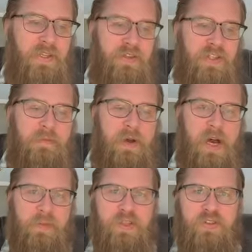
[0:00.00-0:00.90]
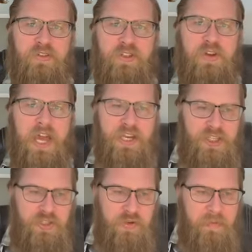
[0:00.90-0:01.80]
Now, there's some optional
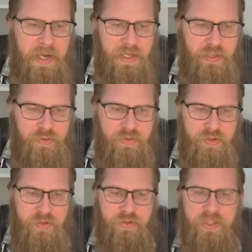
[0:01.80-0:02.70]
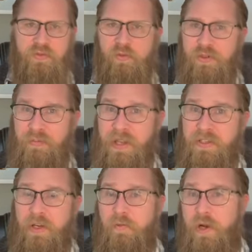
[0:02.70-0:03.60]
strategies you might use. This will
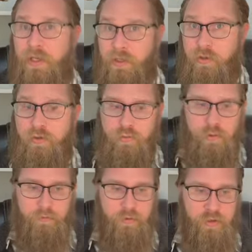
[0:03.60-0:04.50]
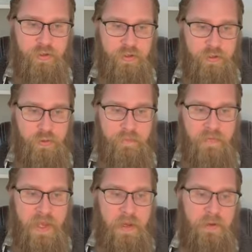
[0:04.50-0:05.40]
depend on what you prefer to do,
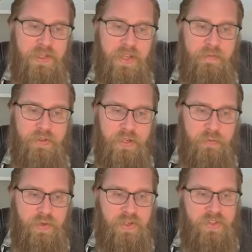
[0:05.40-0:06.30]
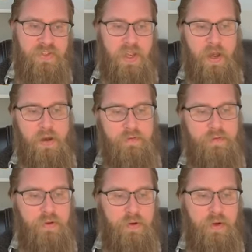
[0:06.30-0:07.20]
but some therapists
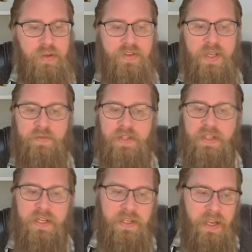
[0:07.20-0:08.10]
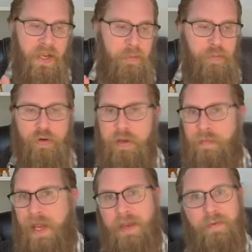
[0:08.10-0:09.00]
offer something like a
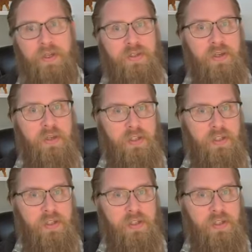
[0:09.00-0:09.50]
prepayment